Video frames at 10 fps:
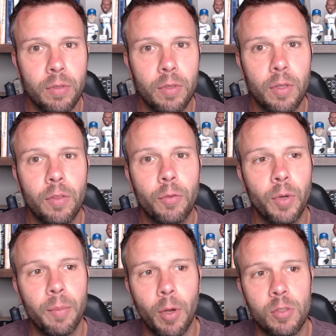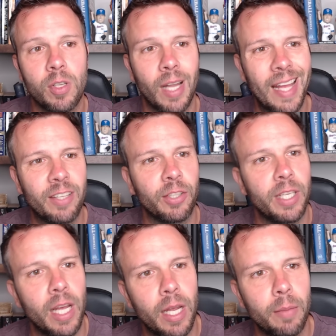the three most likely
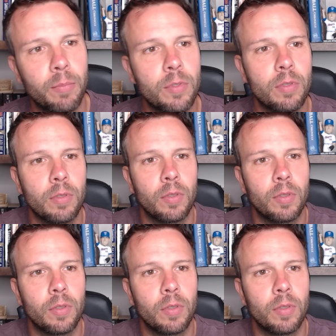names